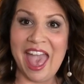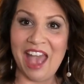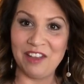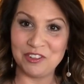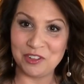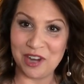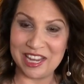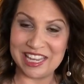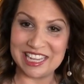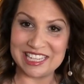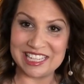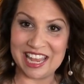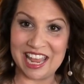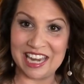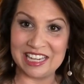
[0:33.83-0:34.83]
After I
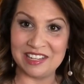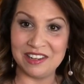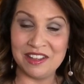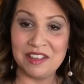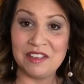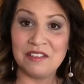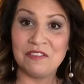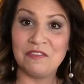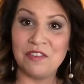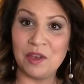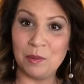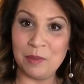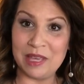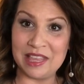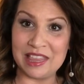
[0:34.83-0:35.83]
get done
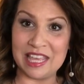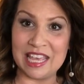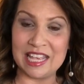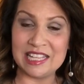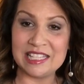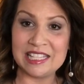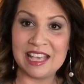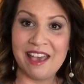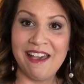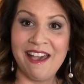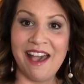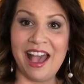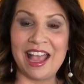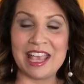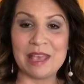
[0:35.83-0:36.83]
filming this,
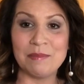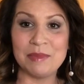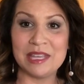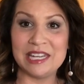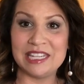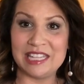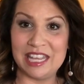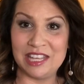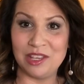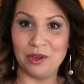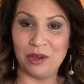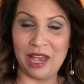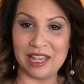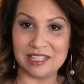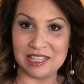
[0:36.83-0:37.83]
I am gonna take
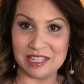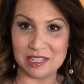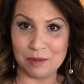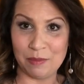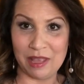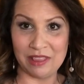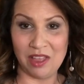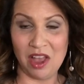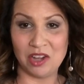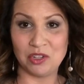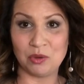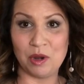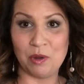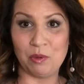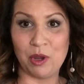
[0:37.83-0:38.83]
you guys into my
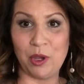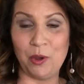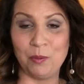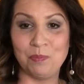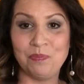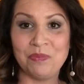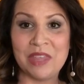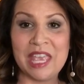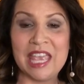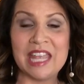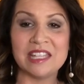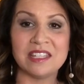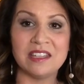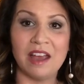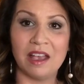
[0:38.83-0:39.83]
laundry room.
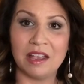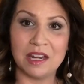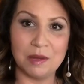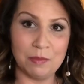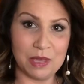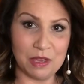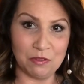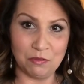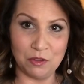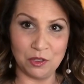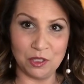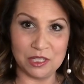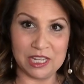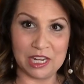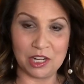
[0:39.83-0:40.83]
It's not gonna be a
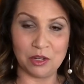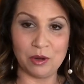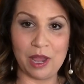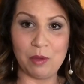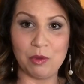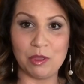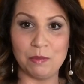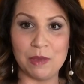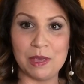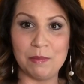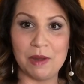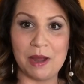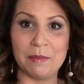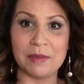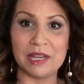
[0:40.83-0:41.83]
full decorate with me,
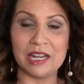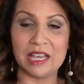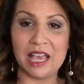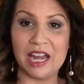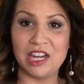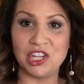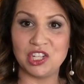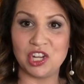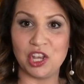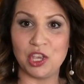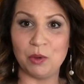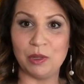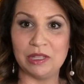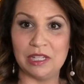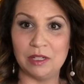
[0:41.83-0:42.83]
but I'm gonna kind of show
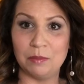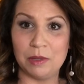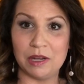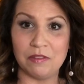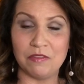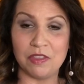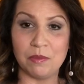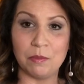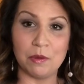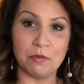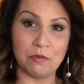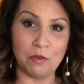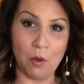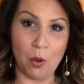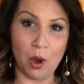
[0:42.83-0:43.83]
you a little bit of the
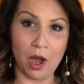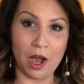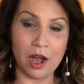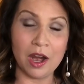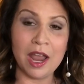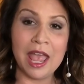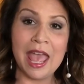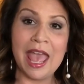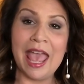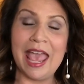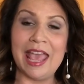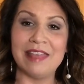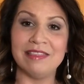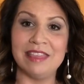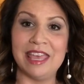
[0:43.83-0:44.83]
before,
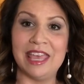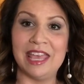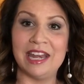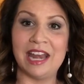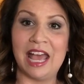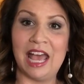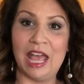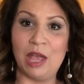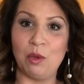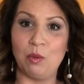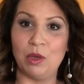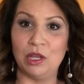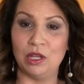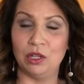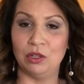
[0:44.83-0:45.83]
and then I
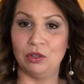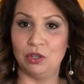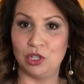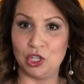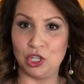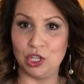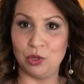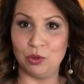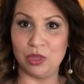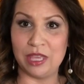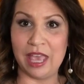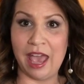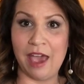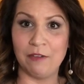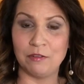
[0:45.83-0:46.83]
will shoot
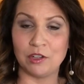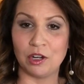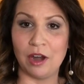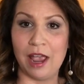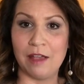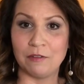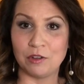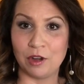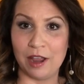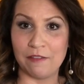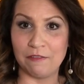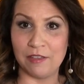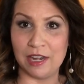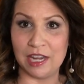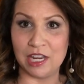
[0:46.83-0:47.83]
the after, after
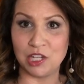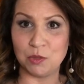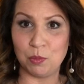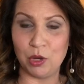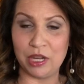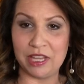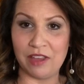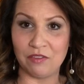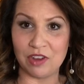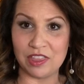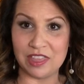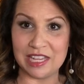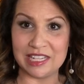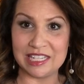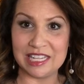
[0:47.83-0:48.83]
I finish putting
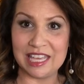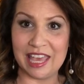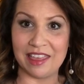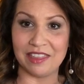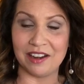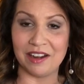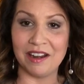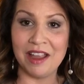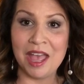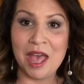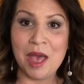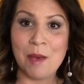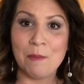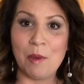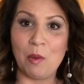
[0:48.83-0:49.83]
everything together.
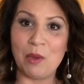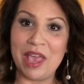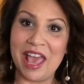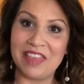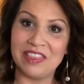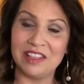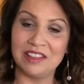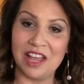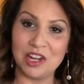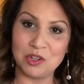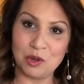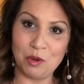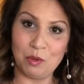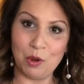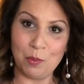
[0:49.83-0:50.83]
But we had the
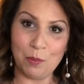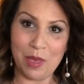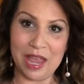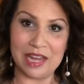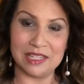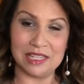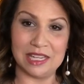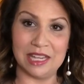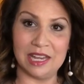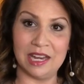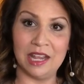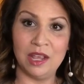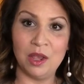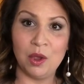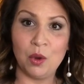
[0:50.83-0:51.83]
laundry room
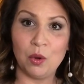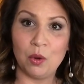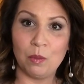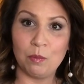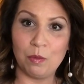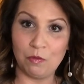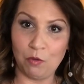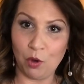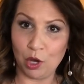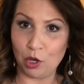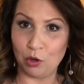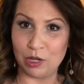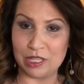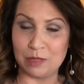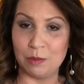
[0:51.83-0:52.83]
painted
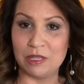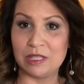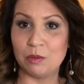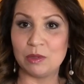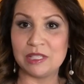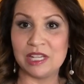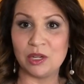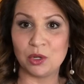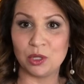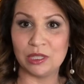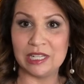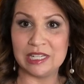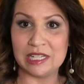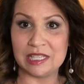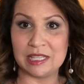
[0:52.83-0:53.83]
before Christmas. It was in
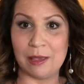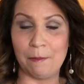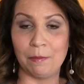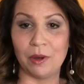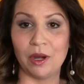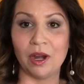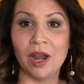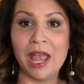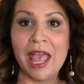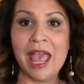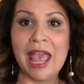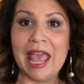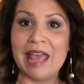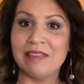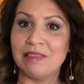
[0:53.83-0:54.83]
early December,
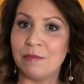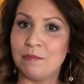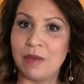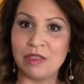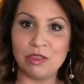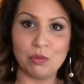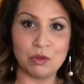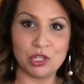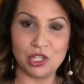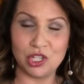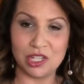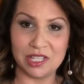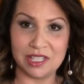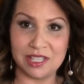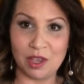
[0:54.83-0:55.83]
and the month was
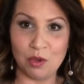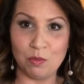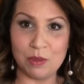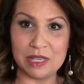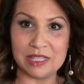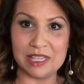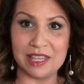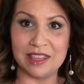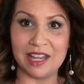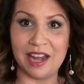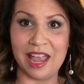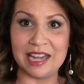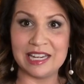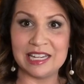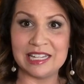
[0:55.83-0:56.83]
just so busy
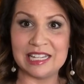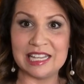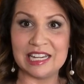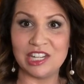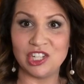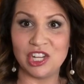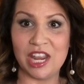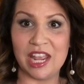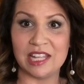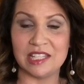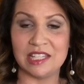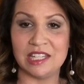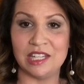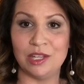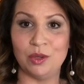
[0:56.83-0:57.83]
that I didn't get a
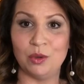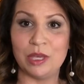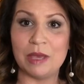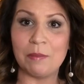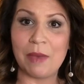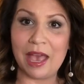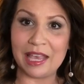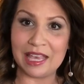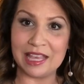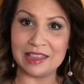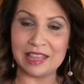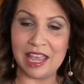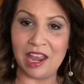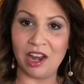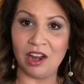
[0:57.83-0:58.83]
chance to get back
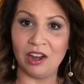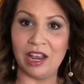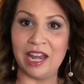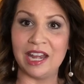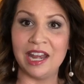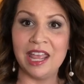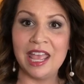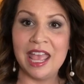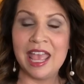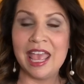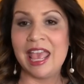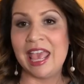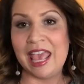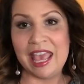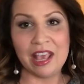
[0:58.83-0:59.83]
in there and
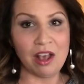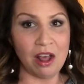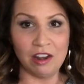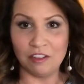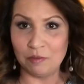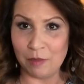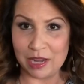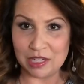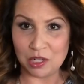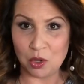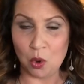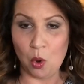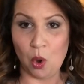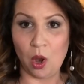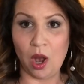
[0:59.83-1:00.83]
hang all of my
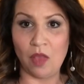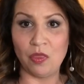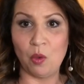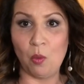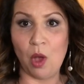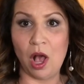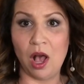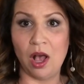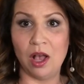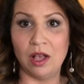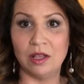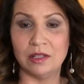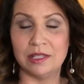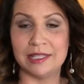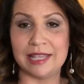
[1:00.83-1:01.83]
decor on the
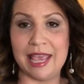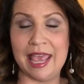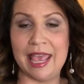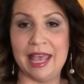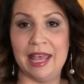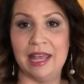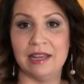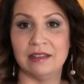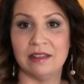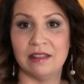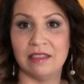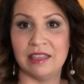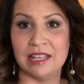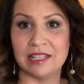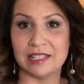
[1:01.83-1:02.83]
walls and
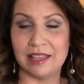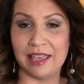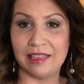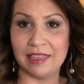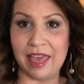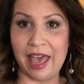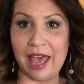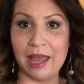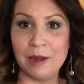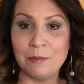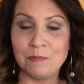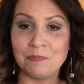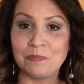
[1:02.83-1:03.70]
things like that.